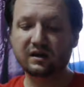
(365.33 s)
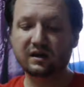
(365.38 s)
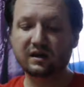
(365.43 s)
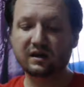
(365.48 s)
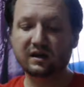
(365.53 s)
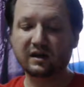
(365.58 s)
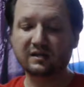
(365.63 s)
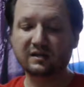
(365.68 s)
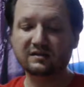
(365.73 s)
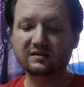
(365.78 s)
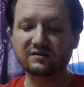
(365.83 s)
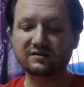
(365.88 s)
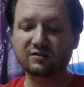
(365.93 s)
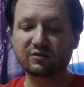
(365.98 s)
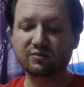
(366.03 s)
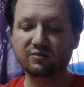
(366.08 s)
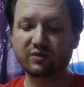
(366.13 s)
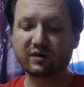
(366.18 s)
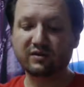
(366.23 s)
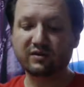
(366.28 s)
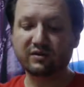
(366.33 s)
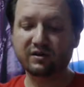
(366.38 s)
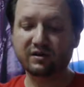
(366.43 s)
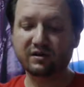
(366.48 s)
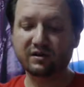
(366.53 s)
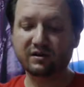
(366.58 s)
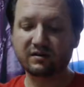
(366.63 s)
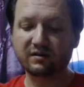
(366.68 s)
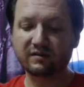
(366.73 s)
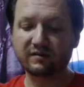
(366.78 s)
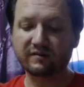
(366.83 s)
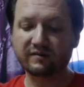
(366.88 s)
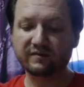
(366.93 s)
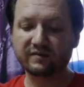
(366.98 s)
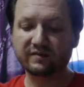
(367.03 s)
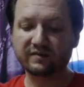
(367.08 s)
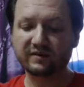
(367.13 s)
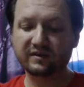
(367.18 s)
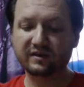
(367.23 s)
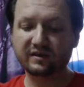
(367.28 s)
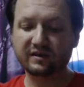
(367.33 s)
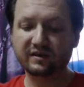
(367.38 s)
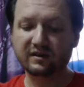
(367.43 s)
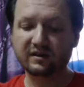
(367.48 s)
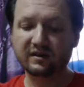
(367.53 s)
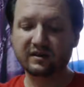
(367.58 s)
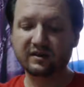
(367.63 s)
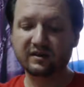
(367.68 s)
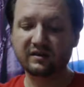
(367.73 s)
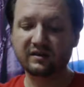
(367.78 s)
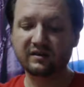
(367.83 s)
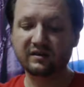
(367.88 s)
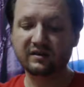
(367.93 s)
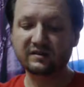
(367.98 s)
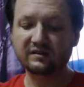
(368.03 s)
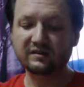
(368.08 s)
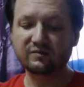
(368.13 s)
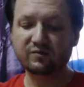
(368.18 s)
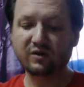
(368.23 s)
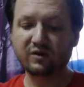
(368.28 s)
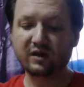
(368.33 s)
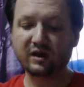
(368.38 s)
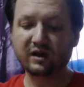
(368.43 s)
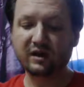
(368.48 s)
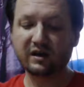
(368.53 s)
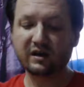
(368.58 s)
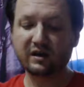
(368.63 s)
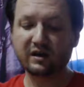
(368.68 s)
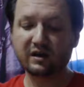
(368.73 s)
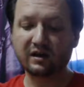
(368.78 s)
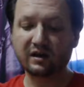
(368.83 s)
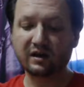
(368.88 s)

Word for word: against your brother in this way